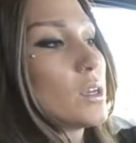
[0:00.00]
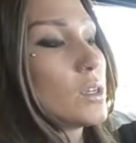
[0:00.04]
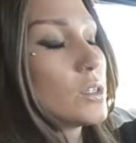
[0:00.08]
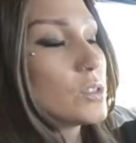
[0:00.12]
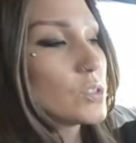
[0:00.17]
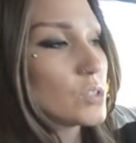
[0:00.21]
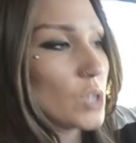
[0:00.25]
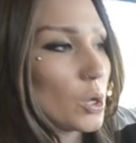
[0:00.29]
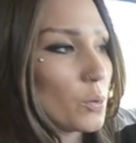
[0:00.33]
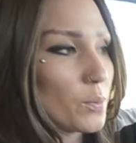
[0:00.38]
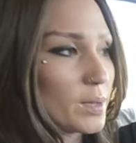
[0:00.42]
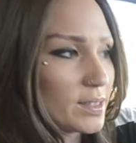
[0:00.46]

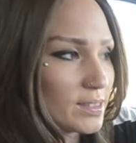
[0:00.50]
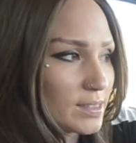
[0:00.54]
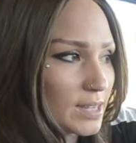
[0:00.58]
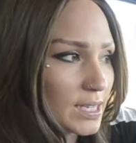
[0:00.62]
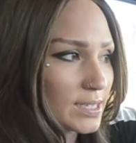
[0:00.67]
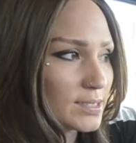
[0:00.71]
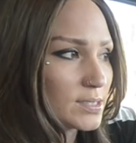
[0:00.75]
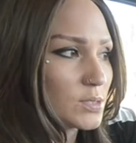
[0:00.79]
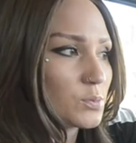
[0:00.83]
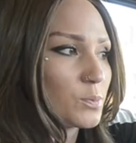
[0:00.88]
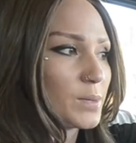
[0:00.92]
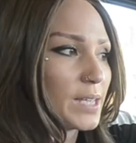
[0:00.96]
So with
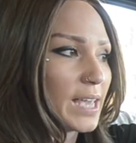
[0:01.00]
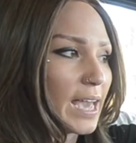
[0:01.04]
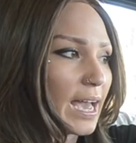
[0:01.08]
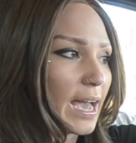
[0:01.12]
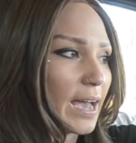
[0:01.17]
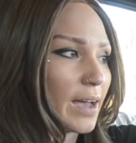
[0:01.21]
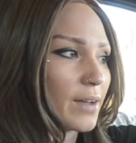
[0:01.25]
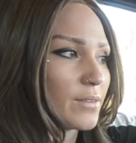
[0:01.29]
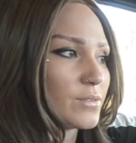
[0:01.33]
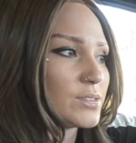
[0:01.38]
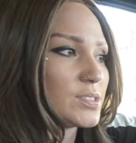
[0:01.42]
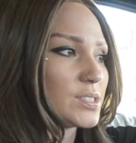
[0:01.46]
this, we
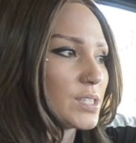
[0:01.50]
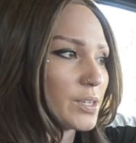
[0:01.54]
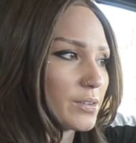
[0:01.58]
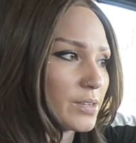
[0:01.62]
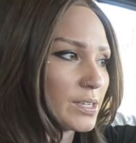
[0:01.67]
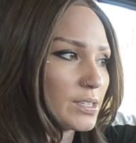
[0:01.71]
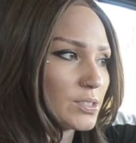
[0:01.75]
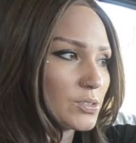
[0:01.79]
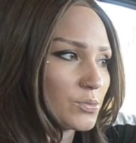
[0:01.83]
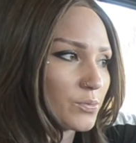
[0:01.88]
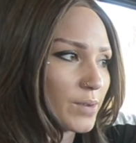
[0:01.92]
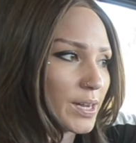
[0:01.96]
have
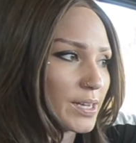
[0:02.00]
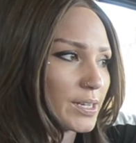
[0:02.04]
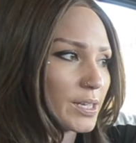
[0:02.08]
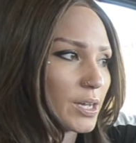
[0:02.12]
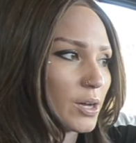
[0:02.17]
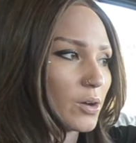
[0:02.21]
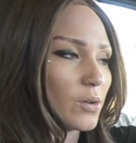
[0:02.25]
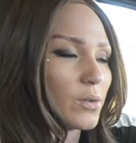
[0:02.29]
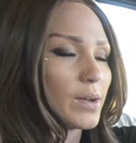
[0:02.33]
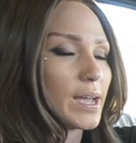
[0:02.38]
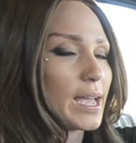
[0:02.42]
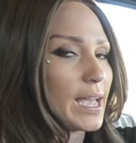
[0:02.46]
Sirius
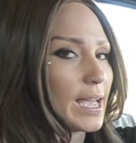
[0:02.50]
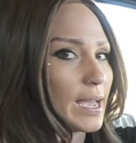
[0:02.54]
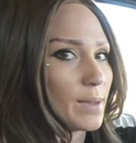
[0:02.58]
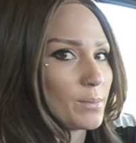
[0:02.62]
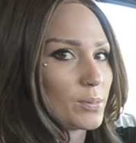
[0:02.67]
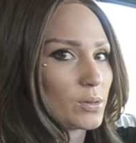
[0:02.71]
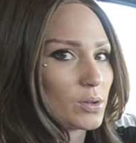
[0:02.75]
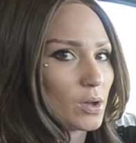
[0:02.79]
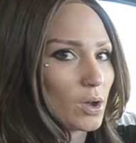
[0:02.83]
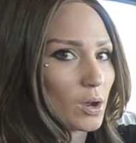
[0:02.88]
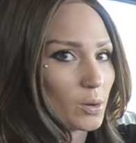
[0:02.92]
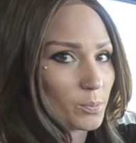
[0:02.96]
Radio,
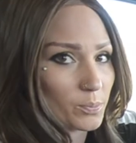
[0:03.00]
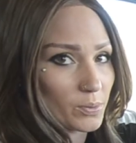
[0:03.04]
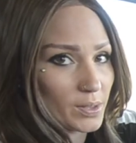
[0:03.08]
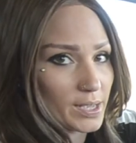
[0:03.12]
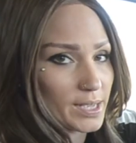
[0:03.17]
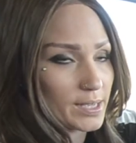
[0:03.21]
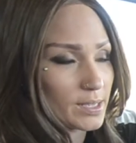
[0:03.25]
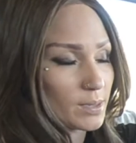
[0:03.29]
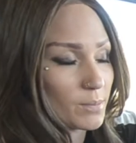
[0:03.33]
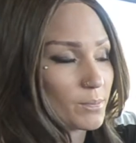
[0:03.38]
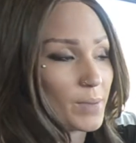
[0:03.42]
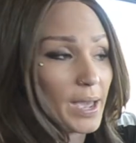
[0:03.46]
Apple
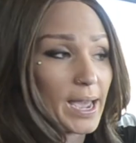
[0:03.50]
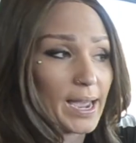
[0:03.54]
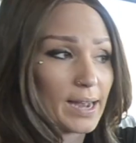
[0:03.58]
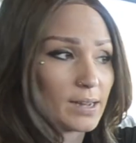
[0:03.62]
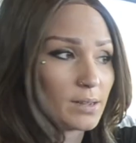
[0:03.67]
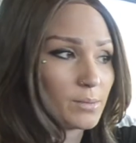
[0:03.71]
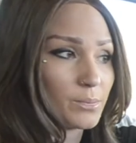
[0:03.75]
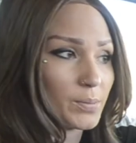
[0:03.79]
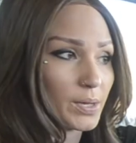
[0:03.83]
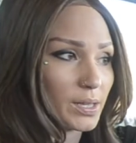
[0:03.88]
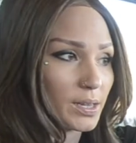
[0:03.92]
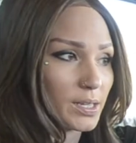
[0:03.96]
CarPlay
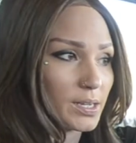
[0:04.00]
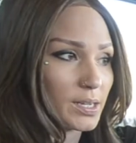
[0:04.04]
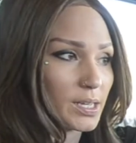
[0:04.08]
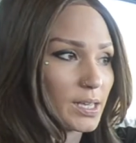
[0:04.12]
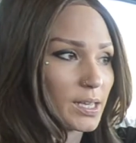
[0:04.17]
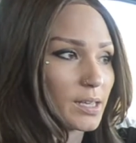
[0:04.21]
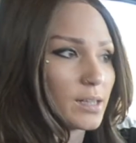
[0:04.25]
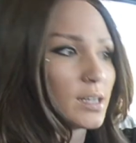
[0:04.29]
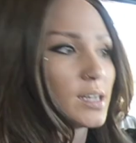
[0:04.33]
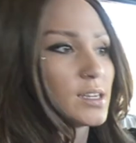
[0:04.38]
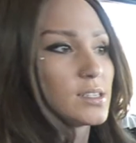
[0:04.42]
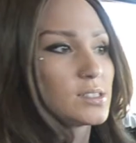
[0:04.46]

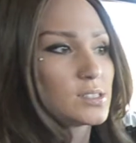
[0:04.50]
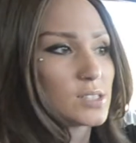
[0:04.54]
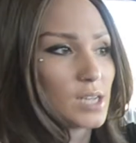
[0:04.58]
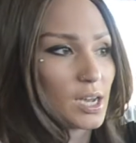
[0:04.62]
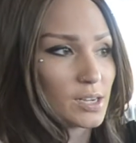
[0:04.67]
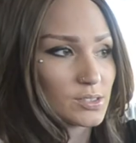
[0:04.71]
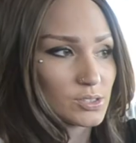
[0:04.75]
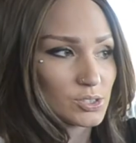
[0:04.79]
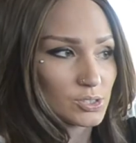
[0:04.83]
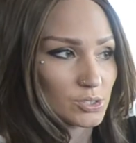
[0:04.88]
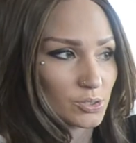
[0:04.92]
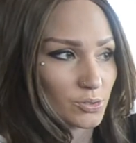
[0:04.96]
compatibility,
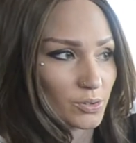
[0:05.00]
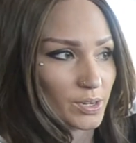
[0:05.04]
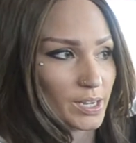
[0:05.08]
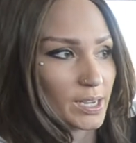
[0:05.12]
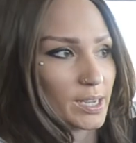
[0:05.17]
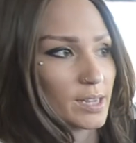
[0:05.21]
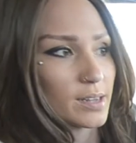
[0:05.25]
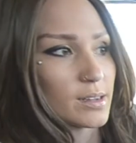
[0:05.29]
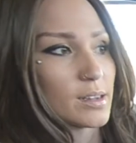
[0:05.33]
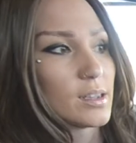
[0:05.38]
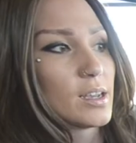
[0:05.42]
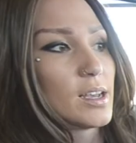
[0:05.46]

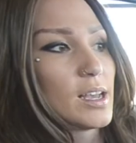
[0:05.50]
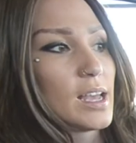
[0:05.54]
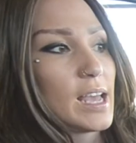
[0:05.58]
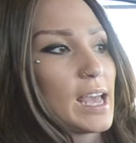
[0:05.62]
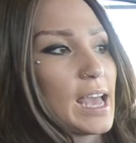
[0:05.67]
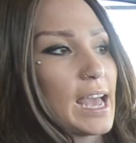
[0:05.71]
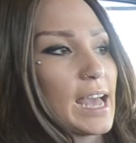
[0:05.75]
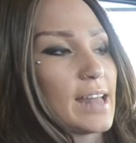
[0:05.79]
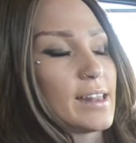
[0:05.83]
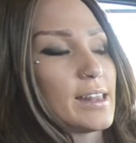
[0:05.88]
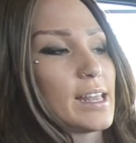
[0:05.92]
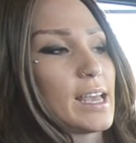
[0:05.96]
touchscreen,
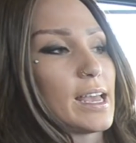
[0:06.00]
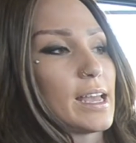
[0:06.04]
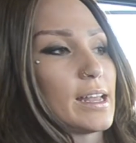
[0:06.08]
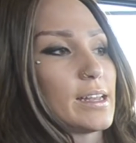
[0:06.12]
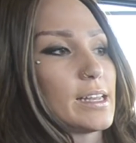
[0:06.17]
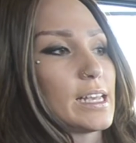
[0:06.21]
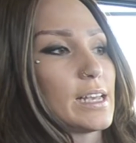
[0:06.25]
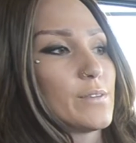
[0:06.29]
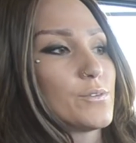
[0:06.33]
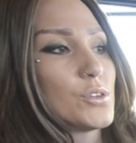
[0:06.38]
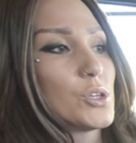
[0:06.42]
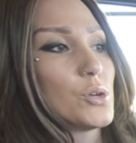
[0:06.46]
and then
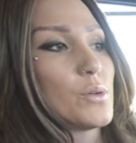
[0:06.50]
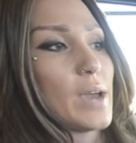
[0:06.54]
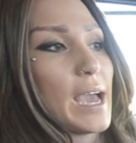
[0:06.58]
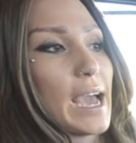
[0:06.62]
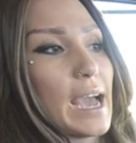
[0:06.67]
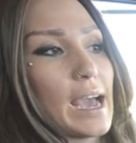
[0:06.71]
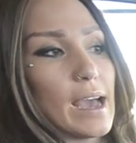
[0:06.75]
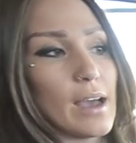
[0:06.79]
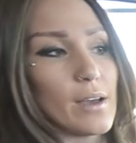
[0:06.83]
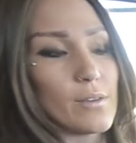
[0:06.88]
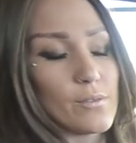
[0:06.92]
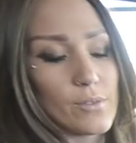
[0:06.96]
if you
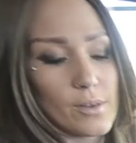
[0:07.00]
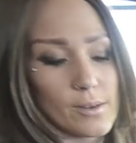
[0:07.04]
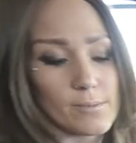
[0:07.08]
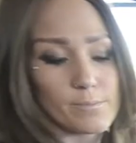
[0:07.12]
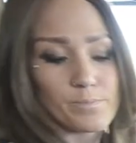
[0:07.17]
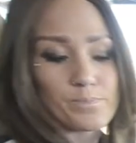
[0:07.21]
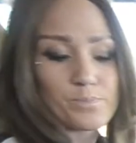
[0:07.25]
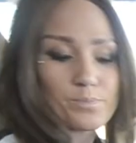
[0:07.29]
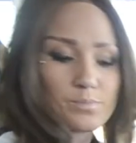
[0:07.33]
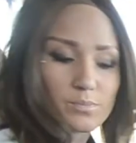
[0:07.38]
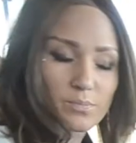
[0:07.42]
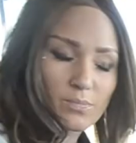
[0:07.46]
have
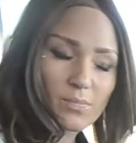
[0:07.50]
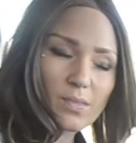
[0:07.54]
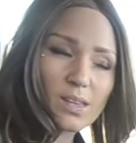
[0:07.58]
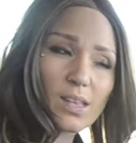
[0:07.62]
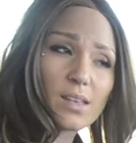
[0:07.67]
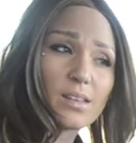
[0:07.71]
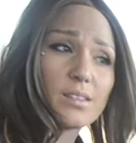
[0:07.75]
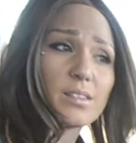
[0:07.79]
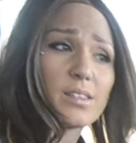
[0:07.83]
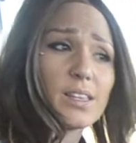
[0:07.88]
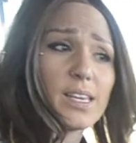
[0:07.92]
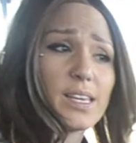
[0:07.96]

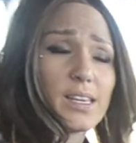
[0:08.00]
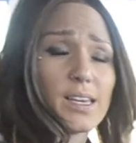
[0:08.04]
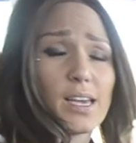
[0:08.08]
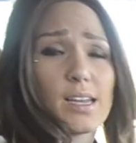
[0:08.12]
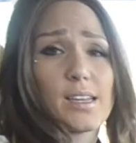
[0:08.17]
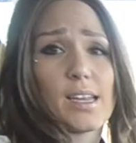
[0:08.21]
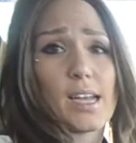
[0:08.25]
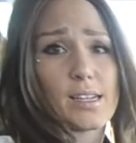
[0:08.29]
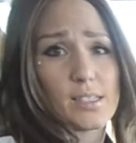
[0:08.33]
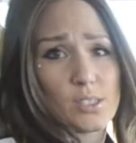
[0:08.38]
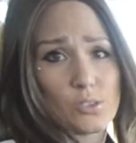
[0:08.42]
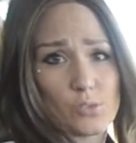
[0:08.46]
the
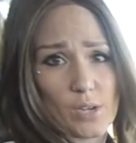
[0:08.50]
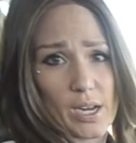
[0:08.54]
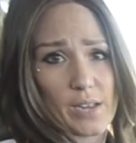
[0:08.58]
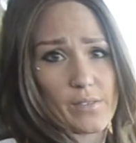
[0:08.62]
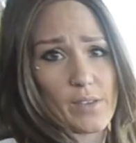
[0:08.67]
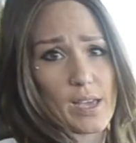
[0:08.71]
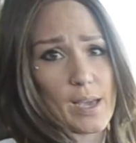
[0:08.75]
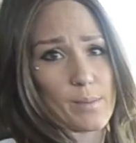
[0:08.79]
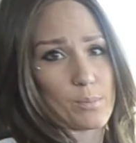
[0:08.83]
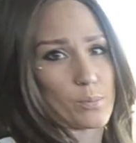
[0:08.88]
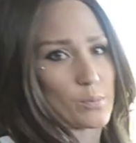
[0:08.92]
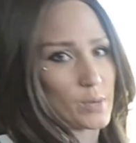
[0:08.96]
Connected Drive
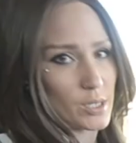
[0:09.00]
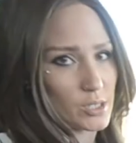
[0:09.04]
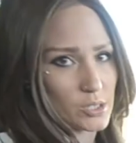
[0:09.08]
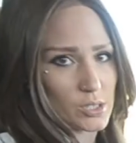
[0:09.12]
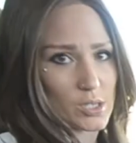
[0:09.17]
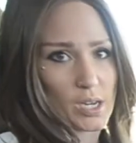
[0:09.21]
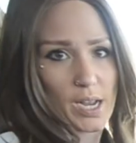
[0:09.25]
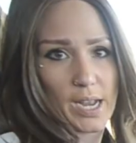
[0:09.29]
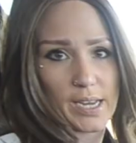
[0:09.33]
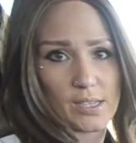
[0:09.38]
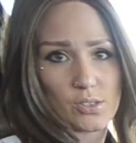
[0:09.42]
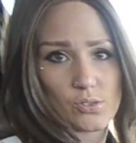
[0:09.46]
app, which
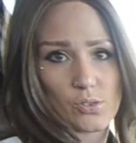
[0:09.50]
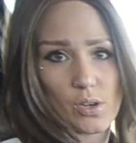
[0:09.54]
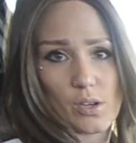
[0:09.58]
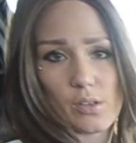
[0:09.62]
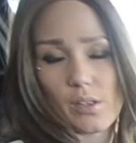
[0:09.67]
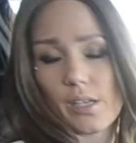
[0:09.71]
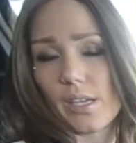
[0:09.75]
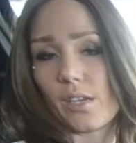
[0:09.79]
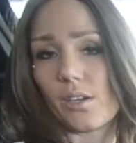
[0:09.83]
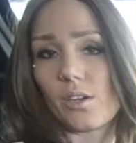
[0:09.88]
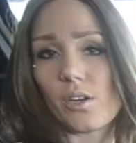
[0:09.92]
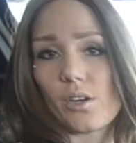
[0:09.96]
I
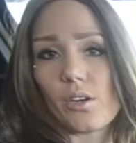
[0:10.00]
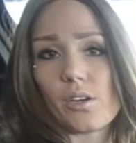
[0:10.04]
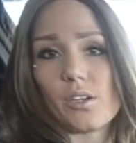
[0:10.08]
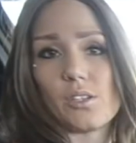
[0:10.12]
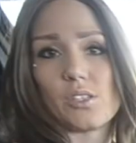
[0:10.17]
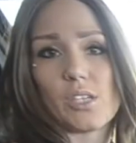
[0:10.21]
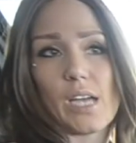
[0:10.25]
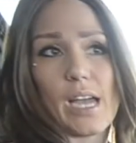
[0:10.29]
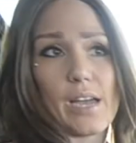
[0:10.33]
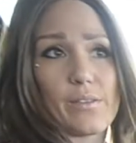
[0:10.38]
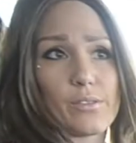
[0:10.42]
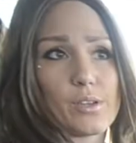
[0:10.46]
strongly
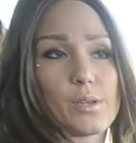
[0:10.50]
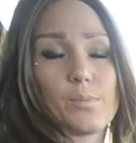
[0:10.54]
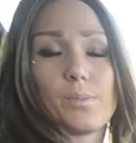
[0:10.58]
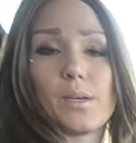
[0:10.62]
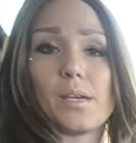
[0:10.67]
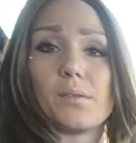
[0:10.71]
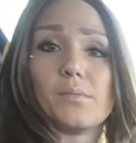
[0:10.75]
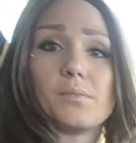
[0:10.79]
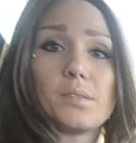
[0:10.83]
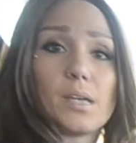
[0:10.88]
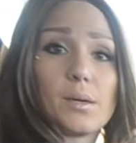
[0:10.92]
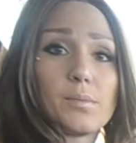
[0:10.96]
encourage every
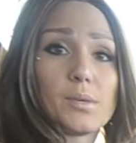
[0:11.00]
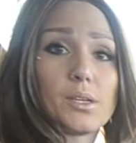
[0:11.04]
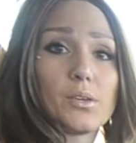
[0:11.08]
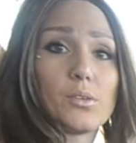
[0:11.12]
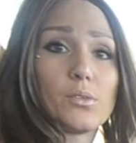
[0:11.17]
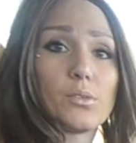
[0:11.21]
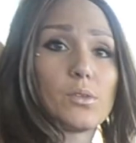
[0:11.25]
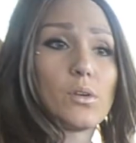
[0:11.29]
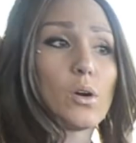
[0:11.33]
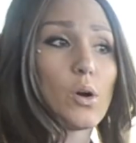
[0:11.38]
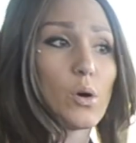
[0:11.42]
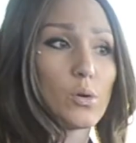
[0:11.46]

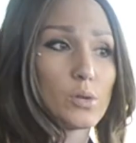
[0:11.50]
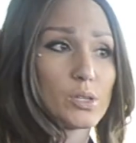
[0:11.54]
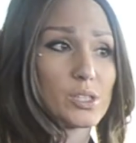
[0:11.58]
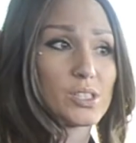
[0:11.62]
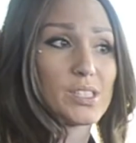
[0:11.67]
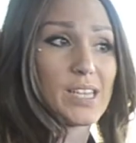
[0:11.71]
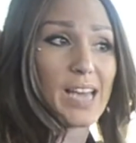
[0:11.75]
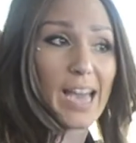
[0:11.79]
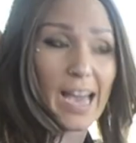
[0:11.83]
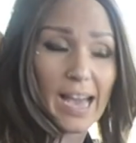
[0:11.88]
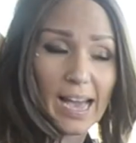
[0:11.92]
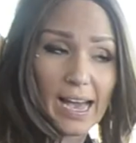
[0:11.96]
BMW owner
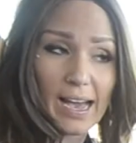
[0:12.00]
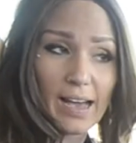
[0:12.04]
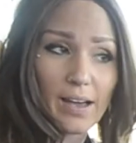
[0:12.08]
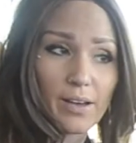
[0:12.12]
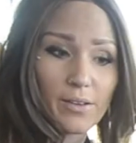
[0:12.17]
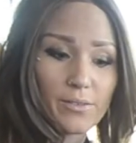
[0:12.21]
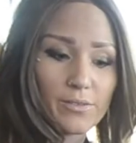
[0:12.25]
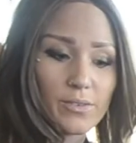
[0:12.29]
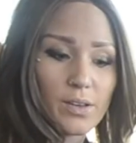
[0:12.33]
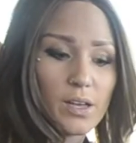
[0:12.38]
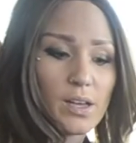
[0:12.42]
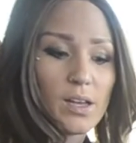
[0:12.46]
to have,